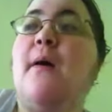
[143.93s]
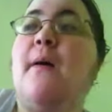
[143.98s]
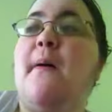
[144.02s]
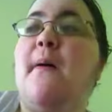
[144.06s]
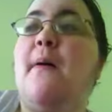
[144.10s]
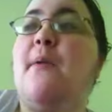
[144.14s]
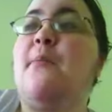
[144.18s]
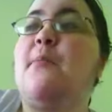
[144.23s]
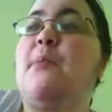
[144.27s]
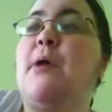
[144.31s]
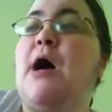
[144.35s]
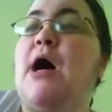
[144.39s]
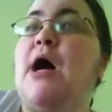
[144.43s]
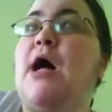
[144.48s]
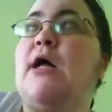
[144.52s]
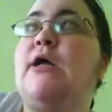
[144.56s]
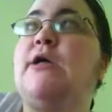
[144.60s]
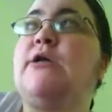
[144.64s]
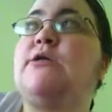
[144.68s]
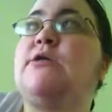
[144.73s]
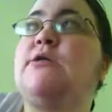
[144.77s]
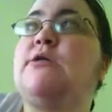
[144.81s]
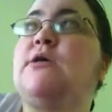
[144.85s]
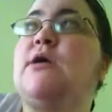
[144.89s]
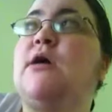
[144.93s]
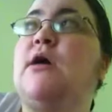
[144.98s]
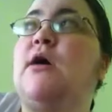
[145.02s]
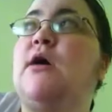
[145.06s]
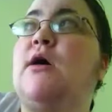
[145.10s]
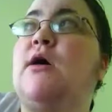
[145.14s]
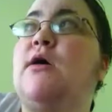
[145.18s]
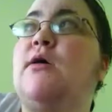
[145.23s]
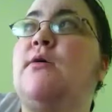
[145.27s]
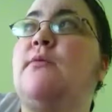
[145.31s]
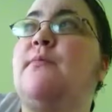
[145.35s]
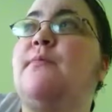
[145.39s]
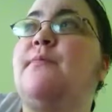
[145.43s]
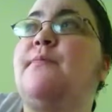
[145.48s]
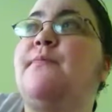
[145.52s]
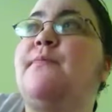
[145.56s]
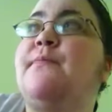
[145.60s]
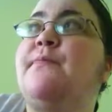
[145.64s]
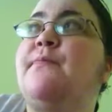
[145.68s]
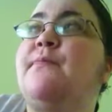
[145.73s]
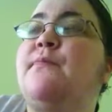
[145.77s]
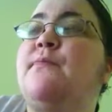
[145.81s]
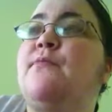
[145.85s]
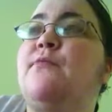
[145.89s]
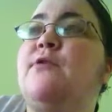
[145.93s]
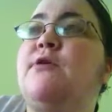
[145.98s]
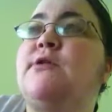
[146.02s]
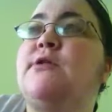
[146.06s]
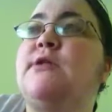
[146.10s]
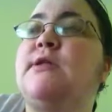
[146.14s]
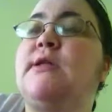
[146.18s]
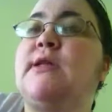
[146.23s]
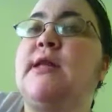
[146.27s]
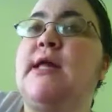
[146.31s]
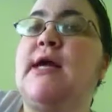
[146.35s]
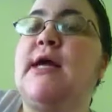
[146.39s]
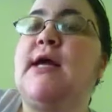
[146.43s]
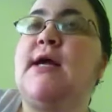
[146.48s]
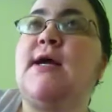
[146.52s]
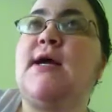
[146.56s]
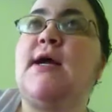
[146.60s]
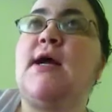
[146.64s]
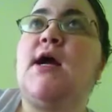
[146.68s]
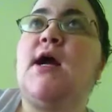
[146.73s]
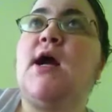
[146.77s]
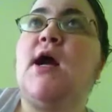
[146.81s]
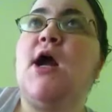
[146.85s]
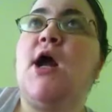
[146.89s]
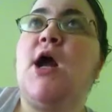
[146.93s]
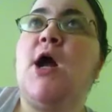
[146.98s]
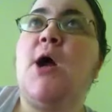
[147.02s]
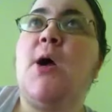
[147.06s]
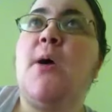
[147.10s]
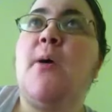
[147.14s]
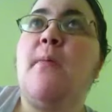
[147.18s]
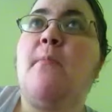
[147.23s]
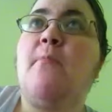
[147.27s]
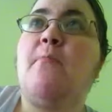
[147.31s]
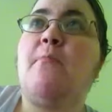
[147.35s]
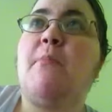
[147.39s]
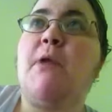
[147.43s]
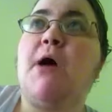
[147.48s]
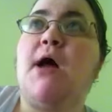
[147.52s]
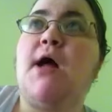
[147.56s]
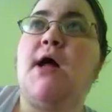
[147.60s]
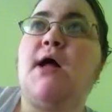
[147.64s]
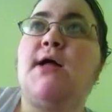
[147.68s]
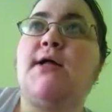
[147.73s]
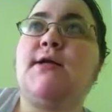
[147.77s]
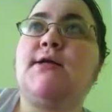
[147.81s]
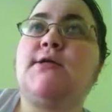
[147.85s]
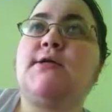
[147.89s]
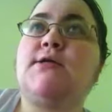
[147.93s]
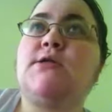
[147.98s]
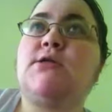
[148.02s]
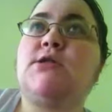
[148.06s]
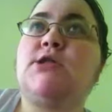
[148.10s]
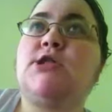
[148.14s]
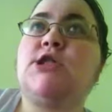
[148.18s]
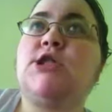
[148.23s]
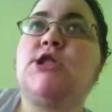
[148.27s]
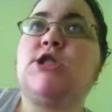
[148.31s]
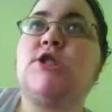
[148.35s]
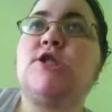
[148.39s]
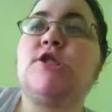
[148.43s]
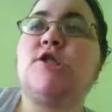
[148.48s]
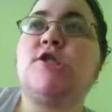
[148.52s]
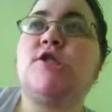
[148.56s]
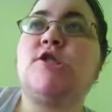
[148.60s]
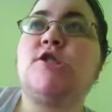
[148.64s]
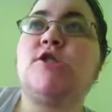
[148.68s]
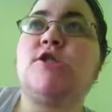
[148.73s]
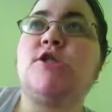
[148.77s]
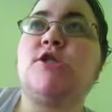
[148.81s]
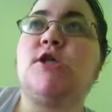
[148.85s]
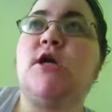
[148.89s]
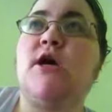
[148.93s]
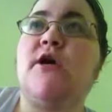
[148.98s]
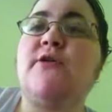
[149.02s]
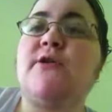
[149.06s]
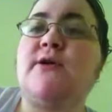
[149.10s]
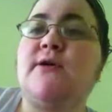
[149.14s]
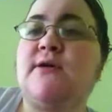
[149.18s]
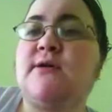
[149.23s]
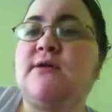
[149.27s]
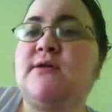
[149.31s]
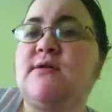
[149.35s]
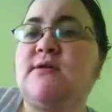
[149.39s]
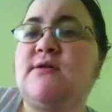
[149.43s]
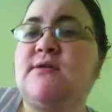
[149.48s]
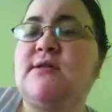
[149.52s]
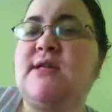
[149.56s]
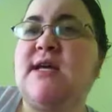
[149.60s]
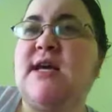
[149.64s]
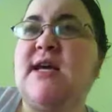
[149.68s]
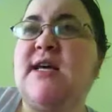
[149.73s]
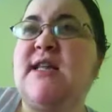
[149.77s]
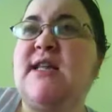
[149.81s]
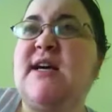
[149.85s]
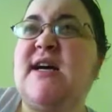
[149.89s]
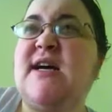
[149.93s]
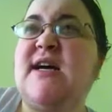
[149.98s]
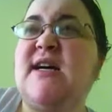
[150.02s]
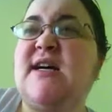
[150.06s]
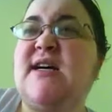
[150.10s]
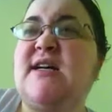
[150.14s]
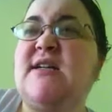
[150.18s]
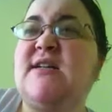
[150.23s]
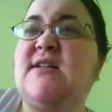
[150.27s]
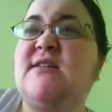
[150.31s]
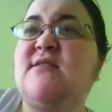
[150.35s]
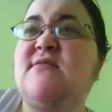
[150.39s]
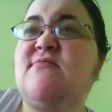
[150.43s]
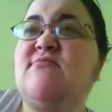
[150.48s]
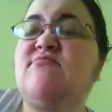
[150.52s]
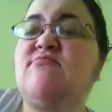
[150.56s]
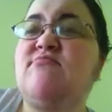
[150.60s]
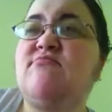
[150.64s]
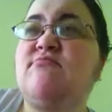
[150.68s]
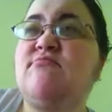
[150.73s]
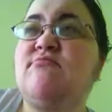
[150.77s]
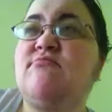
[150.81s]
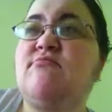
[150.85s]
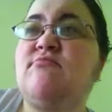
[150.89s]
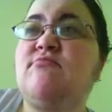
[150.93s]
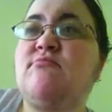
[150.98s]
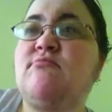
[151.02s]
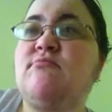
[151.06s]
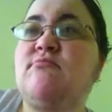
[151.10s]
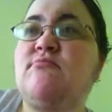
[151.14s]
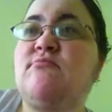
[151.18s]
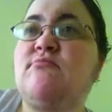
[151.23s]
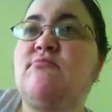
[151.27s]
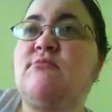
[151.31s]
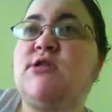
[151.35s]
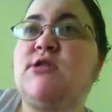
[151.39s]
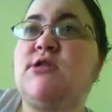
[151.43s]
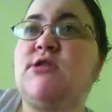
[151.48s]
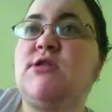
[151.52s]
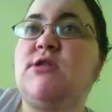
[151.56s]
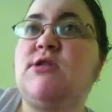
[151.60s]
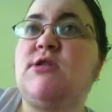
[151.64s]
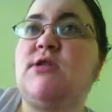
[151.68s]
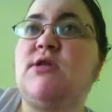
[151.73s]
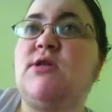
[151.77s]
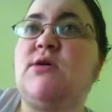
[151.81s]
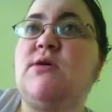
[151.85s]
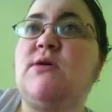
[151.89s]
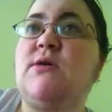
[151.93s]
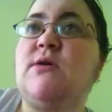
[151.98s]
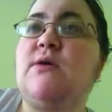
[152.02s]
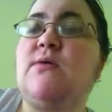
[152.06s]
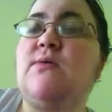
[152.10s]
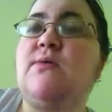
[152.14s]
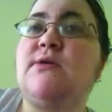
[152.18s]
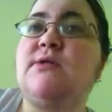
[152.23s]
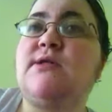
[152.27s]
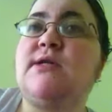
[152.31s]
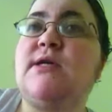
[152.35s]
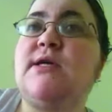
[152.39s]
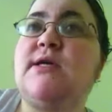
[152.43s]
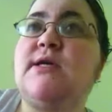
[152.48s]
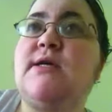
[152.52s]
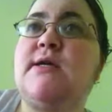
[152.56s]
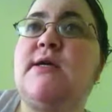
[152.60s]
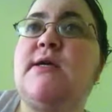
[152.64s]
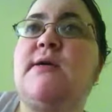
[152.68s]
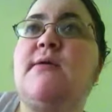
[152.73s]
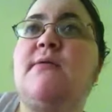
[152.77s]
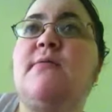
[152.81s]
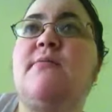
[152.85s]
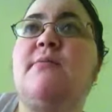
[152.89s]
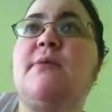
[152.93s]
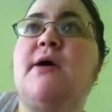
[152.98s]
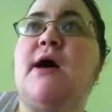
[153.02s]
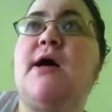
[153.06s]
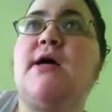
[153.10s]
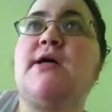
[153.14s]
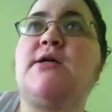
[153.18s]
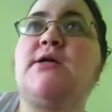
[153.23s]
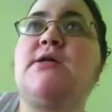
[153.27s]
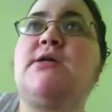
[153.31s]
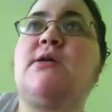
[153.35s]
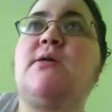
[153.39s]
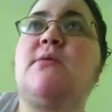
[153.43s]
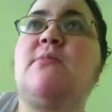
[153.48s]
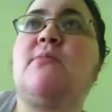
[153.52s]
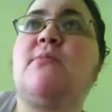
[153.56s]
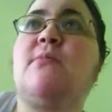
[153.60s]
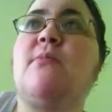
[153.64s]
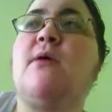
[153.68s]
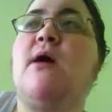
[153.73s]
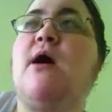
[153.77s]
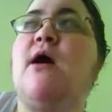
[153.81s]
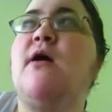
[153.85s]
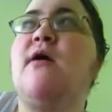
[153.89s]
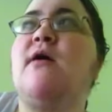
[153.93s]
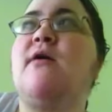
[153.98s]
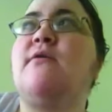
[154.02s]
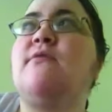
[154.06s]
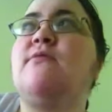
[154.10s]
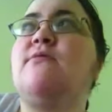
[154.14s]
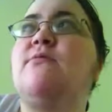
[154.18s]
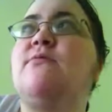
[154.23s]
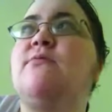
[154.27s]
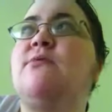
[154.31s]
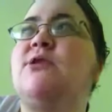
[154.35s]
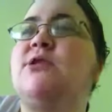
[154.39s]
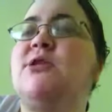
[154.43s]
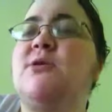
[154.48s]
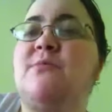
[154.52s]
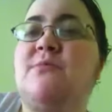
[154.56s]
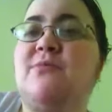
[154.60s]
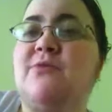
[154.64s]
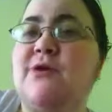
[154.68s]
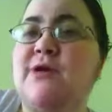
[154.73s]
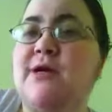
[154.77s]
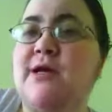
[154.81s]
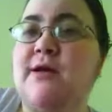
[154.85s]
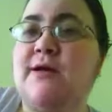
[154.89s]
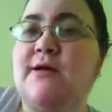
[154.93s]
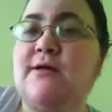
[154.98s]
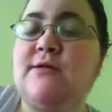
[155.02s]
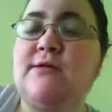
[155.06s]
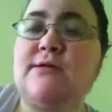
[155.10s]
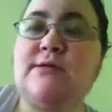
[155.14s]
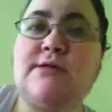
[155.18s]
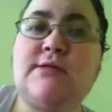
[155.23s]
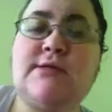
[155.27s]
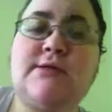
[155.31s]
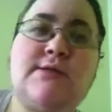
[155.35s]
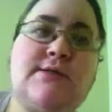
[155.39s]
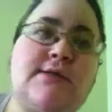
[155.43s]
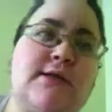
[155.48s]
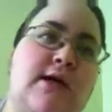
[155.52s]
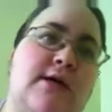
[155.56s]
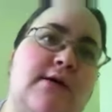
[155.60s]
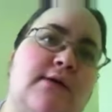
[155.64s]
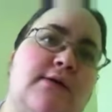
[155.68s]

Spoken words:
but, wasn't there. But then others say that she was hidden by someone else. I don't